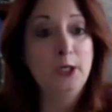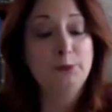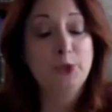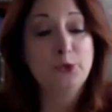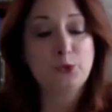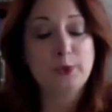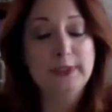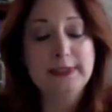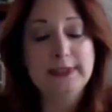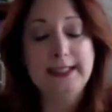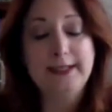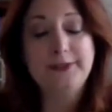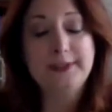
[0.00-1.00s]
But
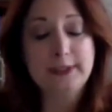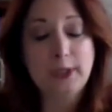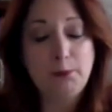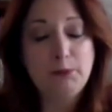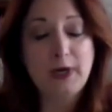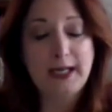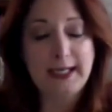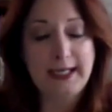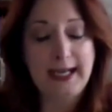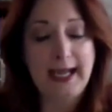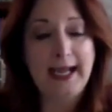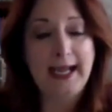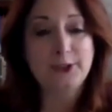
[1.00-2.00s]
really, if
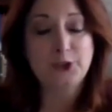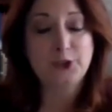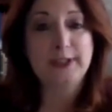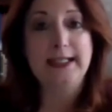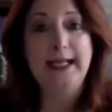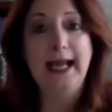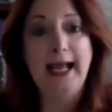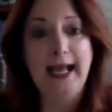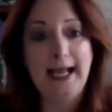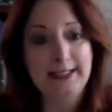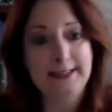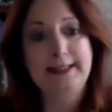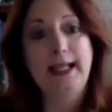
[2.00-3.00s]
somebody actually
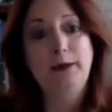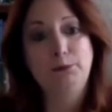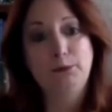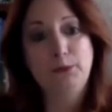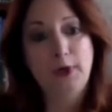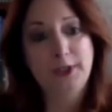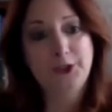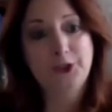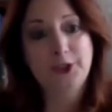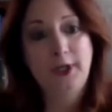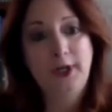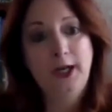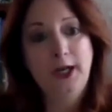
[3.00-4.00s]
has that much
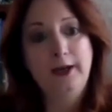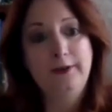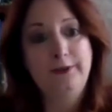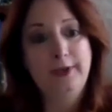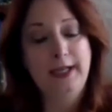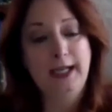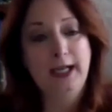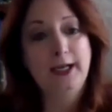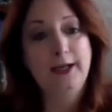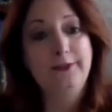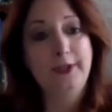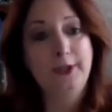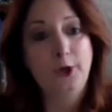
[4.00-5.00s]
of
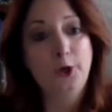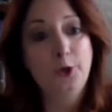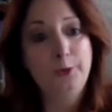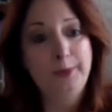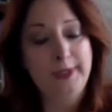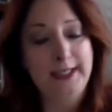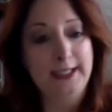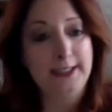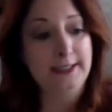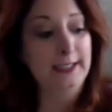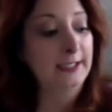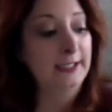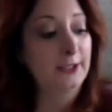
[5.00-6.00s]
an opiate
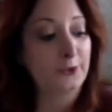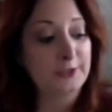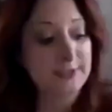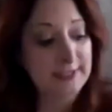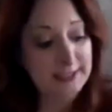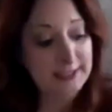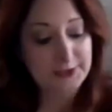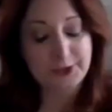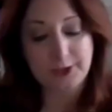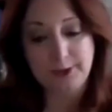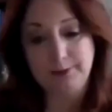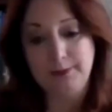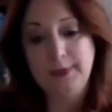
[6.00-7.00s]
in their
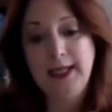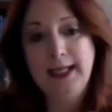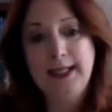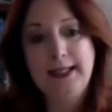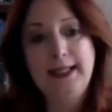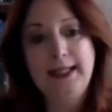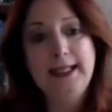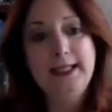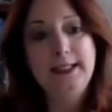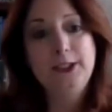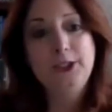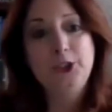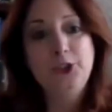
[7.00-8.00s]
system,
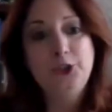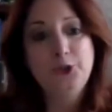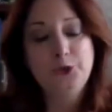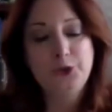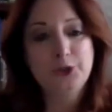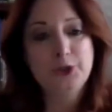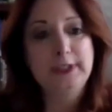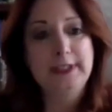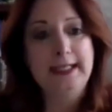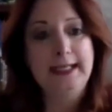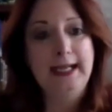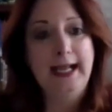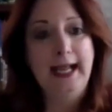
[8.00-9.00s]
they
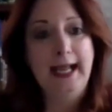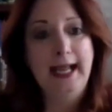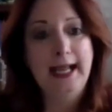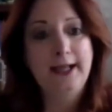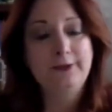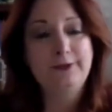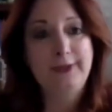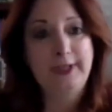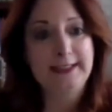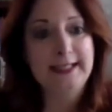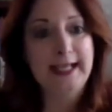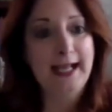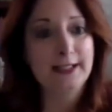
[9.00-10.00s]
usually have
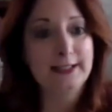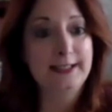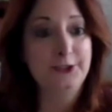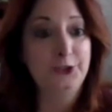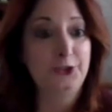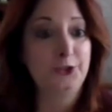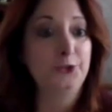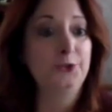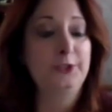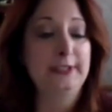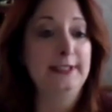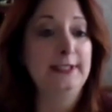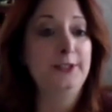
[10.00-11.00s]
fatalities due
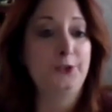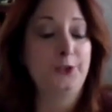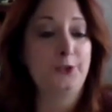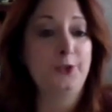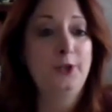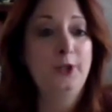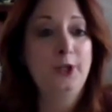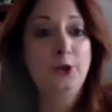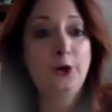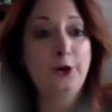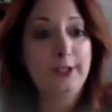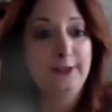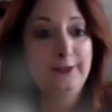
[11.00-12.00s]
to either
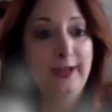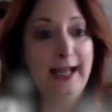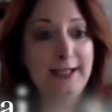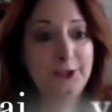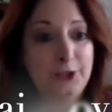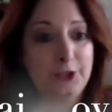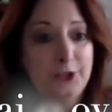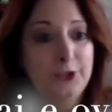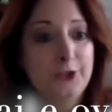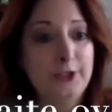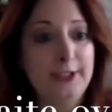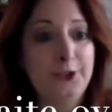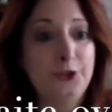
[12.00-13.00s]

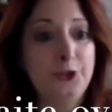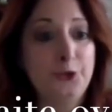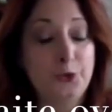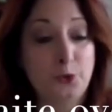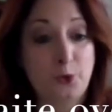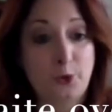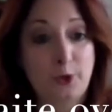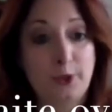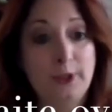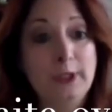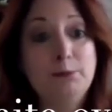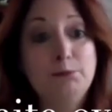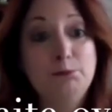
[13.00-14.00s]
cardiovascular issues
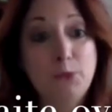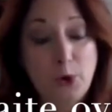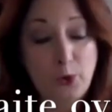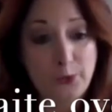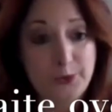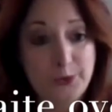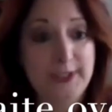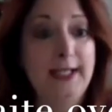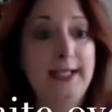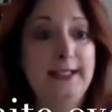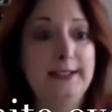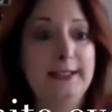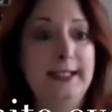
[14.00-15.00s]
or most
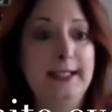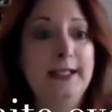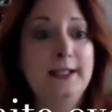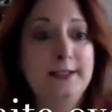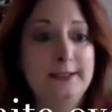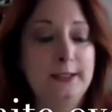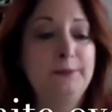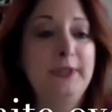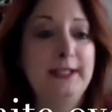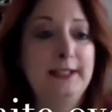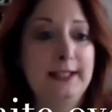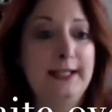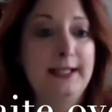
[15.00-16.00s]
likely
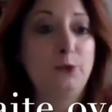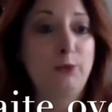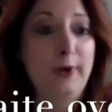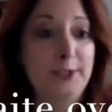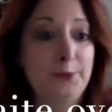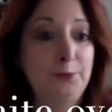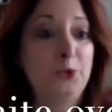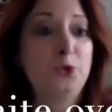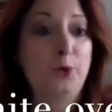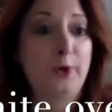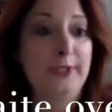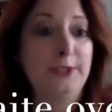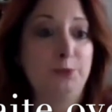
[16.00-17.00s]
something like
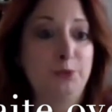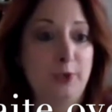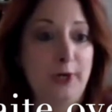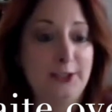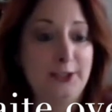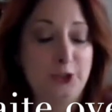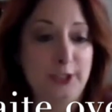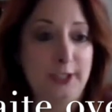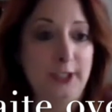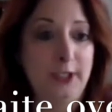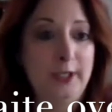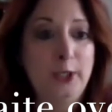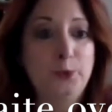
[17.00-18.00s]
respiratory depression,
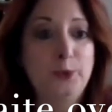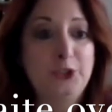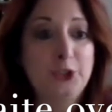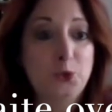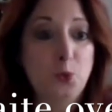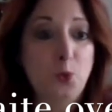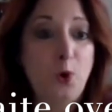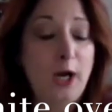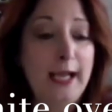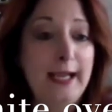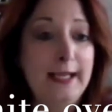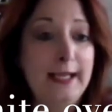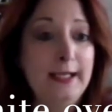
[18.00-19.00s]
which is
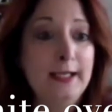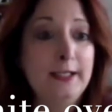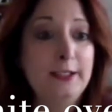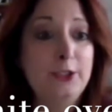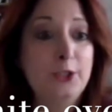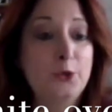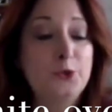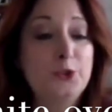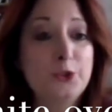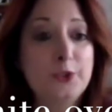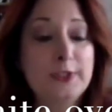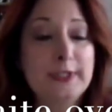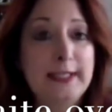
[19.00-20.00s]
why,
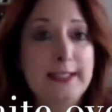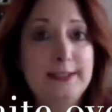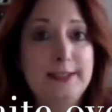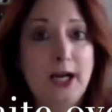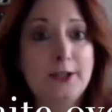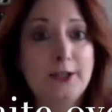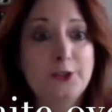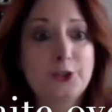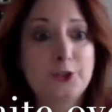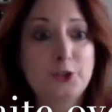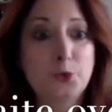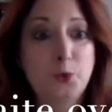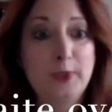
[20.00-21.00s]
certainly
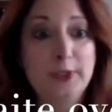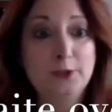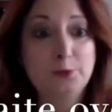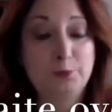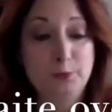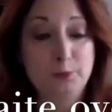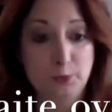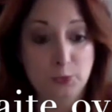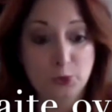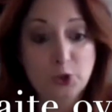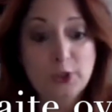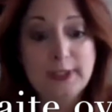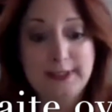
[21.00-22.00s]
doctors will
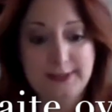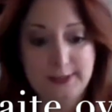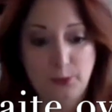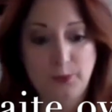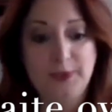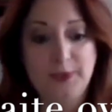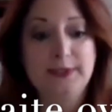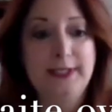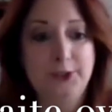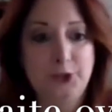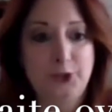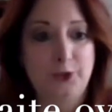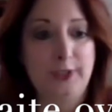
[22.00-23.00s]
look at someone's
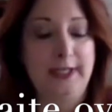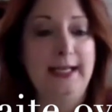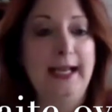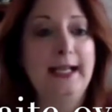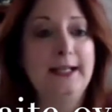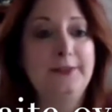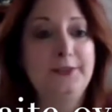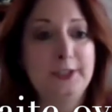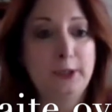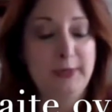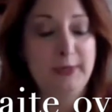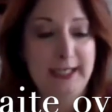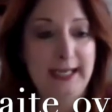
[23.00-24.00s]
history. And if
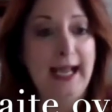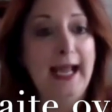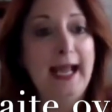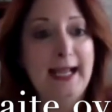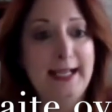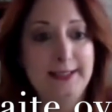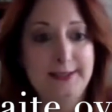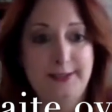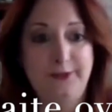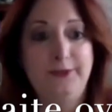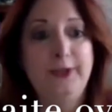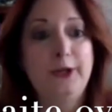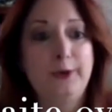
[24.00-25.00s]
somebody has
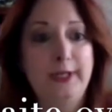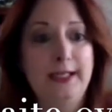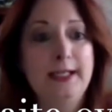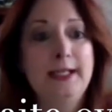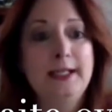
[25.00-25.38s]
some very